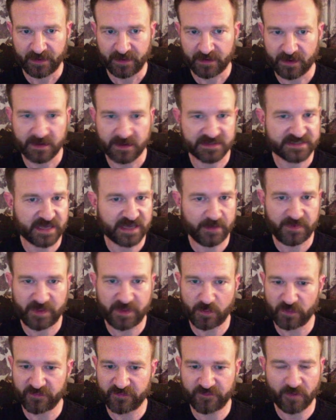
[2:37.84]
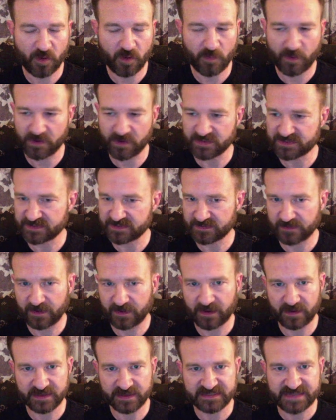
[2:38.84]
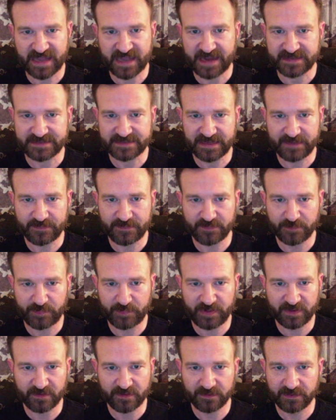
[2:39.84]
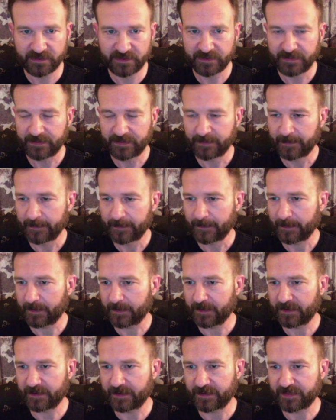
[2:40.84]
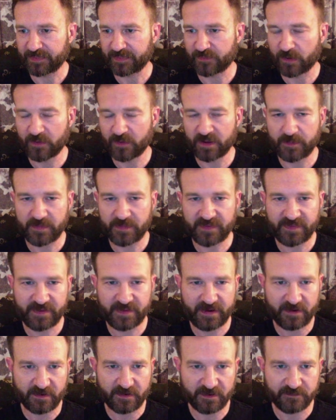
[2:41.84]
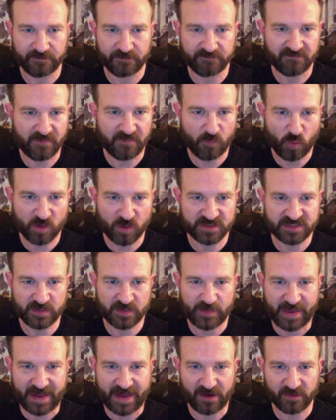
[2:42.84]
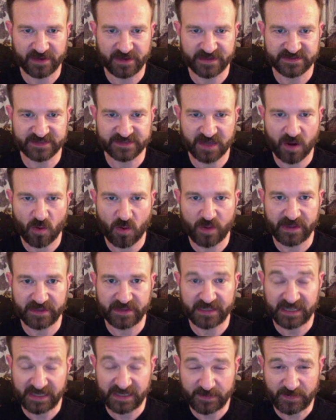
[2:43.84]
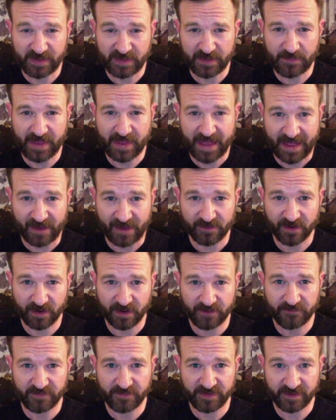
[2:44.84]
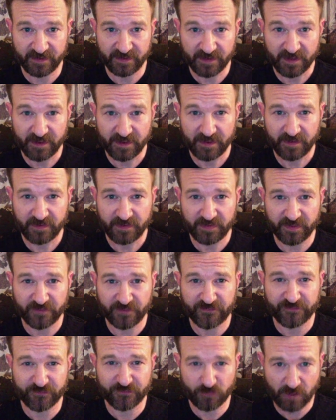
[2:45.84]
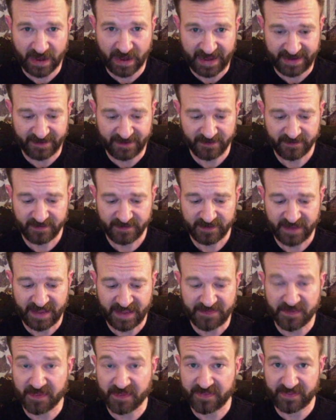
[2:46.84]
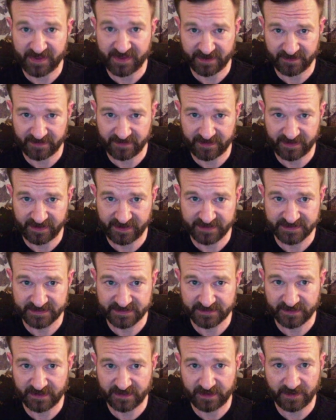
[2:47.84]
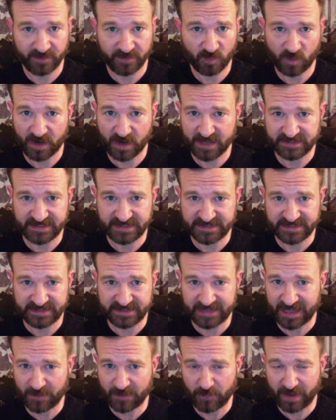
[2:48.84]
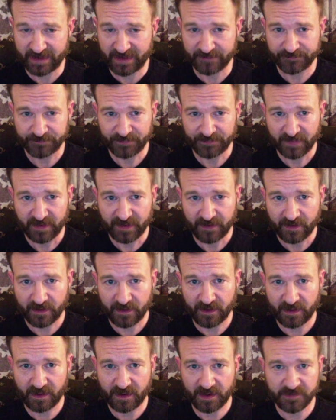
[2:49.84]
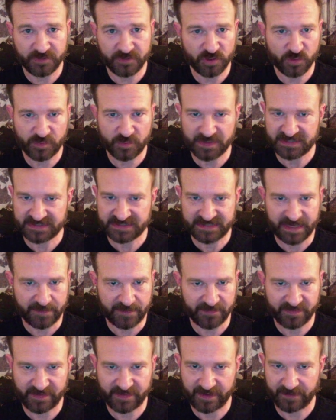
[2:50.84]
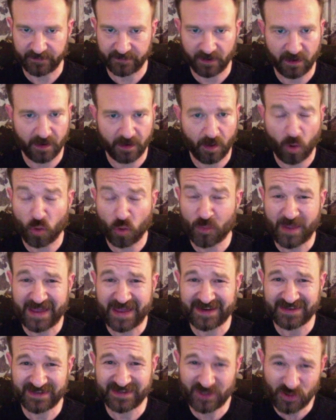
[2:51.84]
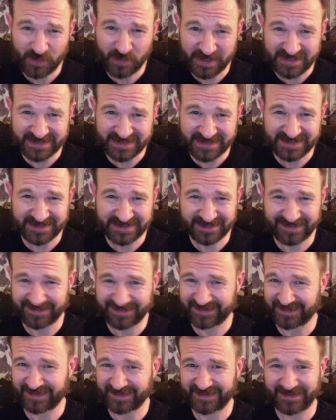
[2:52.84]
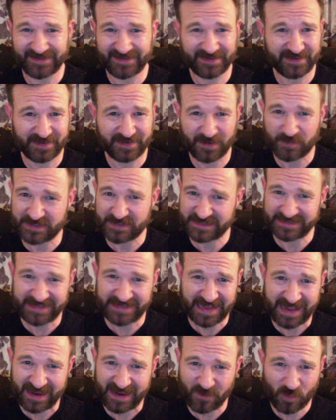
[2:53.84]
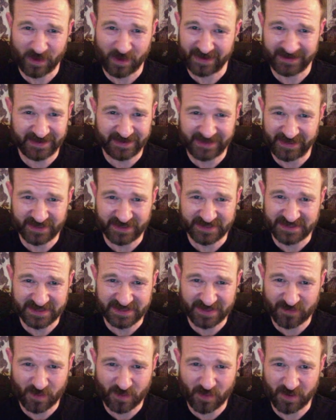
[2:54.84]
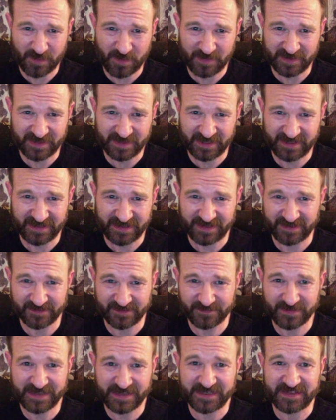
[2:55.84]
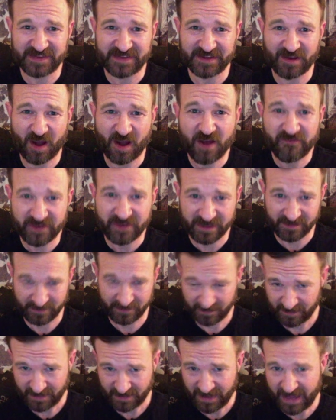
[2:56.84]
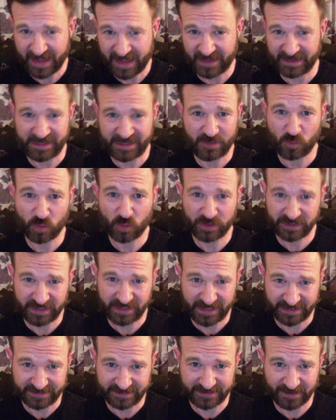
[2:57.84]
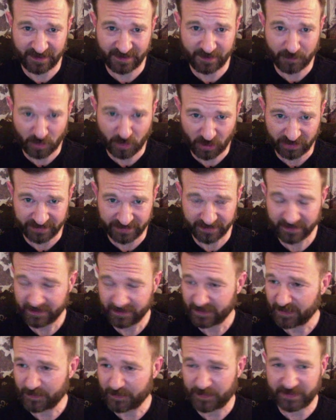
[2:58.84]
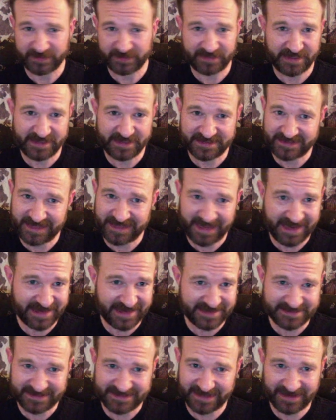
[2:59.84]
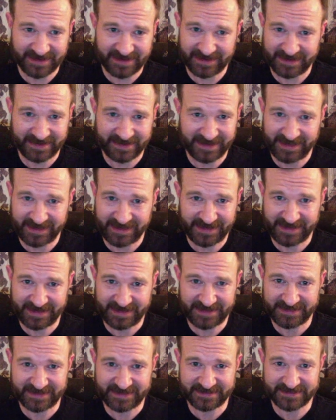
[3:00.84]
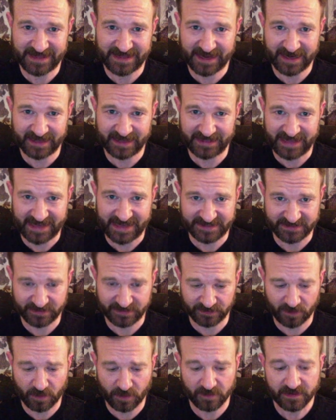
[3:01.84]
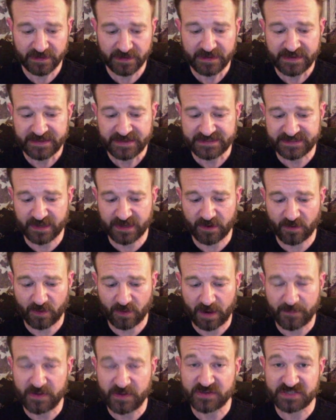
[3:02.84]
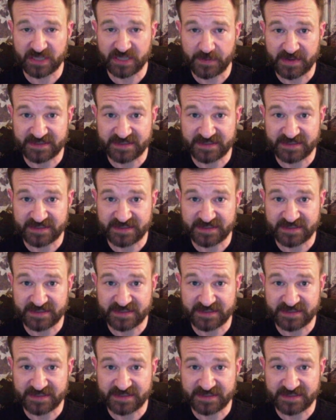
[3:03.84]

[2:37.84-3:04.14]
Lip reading: Same thing with Phobos, exact same build. Throw him in there once the battle gets going. Keep him out of the fray and the thick of things. Otherwise, he's a dead man. Anubis, same thing. Old man Anubis, there was a day when you could throw him into the oven and he wouldn't get burnt. But these days, he's not going to last too long. So I'm using him as a